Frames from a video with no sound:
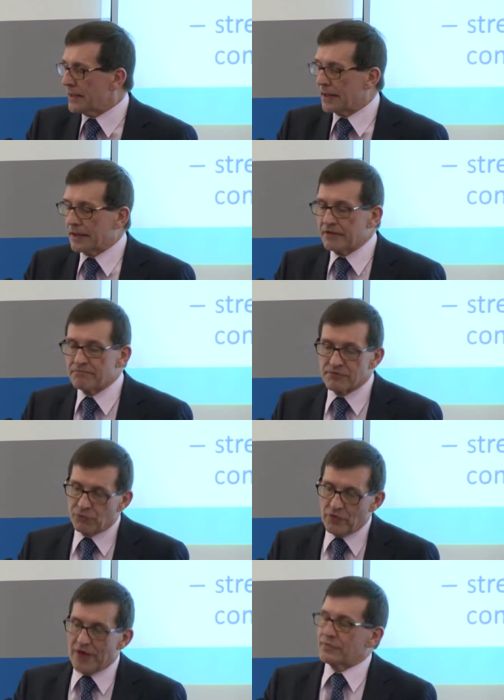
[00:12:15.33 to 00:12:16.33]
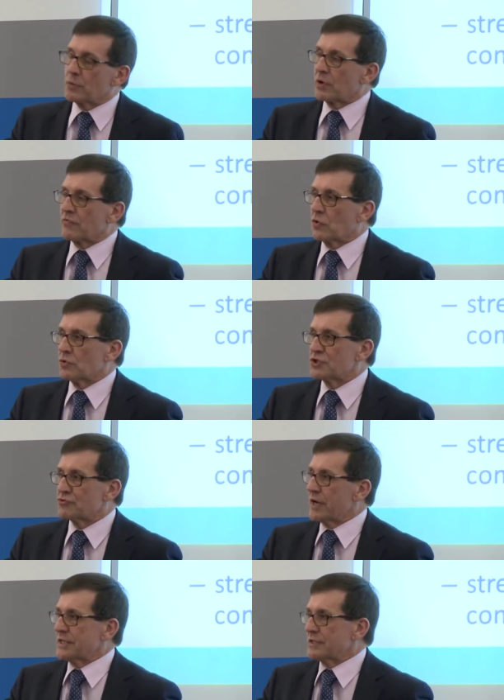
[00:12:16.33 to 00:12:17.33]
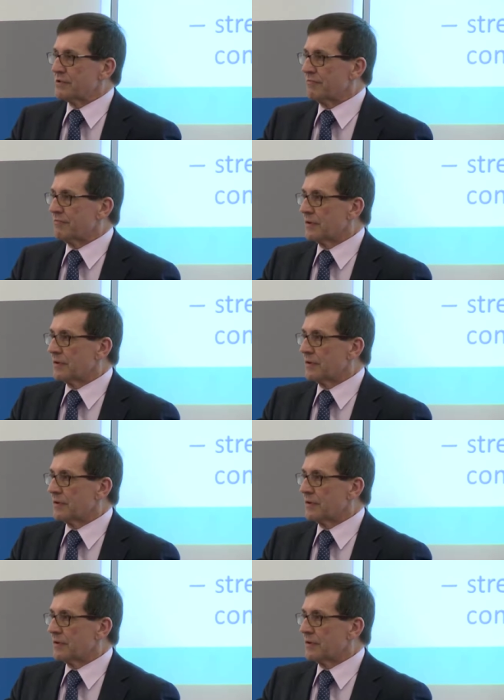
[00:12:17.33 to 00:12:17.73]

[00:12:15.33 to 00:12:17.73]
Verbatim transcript: Uh, even before that, there were, of course, traces of